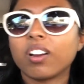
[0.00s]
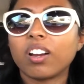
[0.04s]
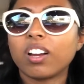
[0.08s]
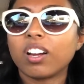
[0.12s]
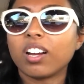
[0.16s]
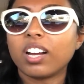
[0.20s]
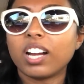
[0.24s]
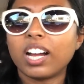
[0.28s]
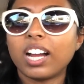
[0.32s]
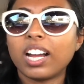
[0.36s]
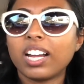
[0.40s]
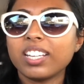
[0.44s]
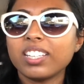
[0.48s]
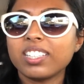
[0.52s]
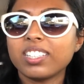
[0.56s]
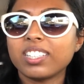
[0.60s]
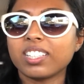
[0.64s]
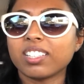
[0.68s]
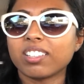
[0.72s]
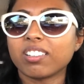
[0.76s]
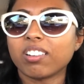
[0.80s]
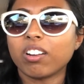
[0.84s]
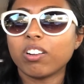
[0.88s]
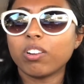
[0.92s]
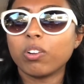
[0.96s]
I
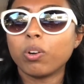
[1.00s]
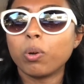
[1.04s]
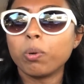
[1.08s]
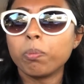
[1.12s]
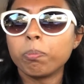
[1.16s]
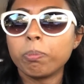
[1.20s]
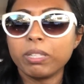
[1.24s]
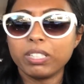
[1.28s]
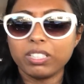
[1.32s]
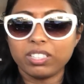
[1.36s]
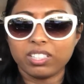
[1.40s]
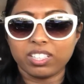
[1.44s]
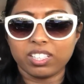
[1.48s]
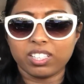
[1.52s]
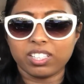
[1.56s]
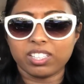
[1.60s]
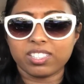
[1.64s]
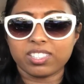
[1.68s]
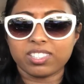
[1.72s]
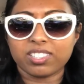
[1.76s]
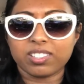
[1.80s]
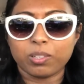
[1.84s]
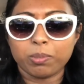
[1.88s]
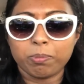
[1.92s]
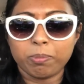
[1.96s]
cannot open
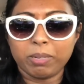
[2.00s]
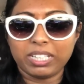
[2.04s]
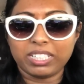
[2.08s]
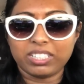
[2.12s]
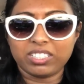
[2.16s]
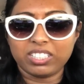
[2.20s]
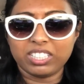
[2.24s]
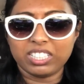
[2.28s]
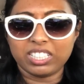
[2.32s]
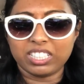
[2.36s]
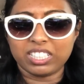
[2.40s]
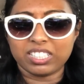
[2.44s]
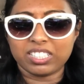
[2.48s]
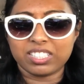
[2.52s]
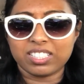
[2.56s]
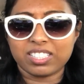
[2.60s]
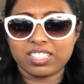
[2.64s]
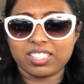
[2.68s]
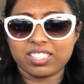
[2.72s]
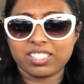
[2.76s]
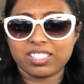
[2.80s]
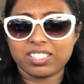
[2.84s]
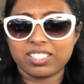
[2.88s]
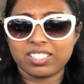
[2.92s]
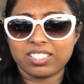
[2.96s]
this. Oh my
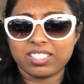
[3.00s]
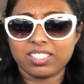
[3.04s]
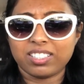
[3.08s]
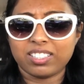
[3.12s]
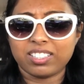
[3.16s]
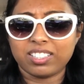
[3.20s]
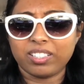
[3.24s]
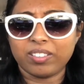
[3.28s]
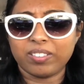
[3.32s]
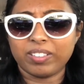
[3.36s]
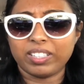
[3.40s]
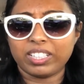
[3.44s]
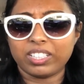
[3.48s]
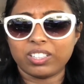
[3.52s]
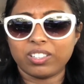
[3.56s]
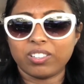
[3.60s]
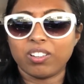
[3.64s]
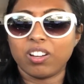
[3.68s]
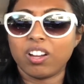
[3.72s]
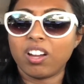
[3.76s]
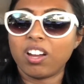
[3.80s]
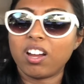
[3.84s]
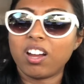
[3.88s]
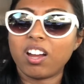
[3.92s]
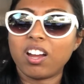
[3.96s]
goodness. There we go.
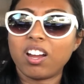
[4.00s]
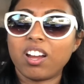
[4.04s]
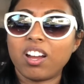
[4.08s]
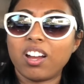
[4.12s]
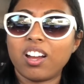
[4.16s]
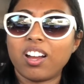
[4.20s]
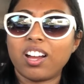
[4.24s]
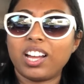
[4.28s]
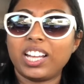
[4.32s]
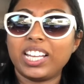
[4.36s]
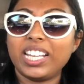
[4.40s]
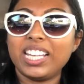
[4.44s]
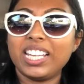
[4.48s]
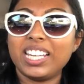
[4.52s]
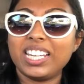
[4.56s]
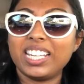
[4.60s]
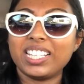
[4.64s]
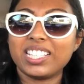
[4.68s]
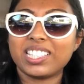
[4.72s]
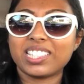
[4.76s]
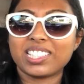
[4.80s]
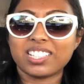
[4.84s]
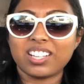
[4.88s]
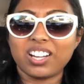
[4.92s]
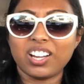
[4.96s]
It
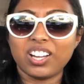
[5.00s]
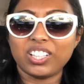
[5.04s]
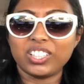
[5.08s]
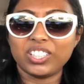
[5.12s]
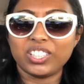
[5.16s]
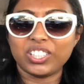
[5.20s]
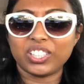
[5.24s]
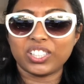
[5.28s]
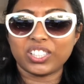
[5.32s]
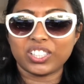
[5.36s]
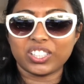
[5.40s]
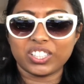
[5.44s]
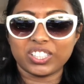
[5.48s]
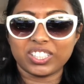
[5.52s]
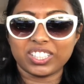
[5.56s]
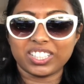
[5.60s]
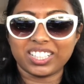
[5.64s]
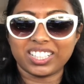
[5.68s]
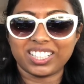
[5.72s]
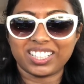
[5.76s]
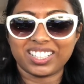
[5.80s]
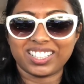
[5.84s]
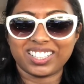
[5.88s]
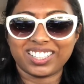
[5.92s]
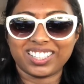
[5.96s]
is colored.
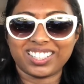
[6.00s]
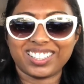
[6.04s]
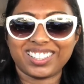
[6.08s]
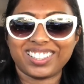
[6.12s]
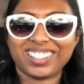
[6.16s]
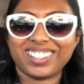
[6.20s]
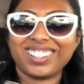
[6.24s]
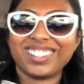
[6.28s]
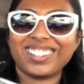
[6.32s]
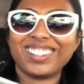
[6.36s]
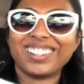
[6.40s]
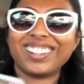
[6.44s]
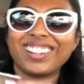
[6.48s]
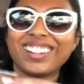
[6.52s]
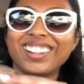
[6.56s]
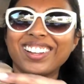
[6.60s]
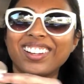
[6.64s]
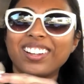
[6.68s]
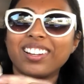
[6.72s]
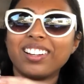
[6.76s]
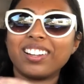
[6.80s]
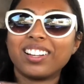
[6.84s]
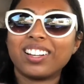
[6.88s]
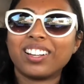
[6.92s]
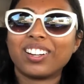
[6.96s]

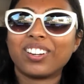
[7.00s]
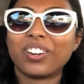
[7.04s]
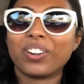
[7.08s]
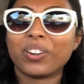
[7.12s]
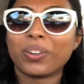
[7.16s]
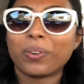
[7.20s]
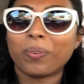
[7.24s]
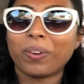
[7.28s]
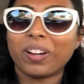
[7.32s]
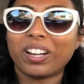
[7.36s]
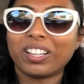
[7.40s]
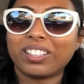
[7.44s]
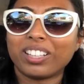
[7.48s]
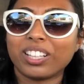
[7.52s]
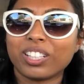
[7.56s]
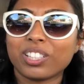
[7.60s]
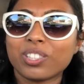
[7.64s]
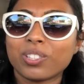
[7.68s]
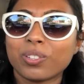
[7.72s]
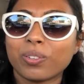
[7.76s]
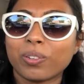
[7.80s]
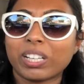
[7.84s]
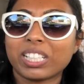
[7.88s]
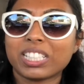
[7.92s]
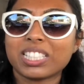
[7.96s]
I don't know why that's
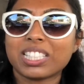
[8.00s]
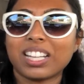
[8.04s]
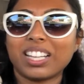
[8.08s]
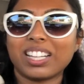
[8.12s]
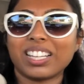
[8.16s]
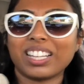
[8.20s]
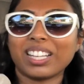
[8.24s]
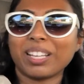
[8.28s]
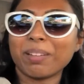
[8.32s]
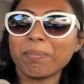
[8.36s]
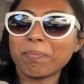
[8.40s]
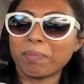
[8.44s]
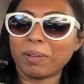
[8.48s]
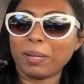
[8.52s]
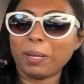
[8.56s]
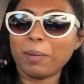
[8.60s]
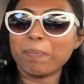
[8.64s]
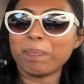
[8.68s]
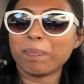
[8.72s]
so exciting, but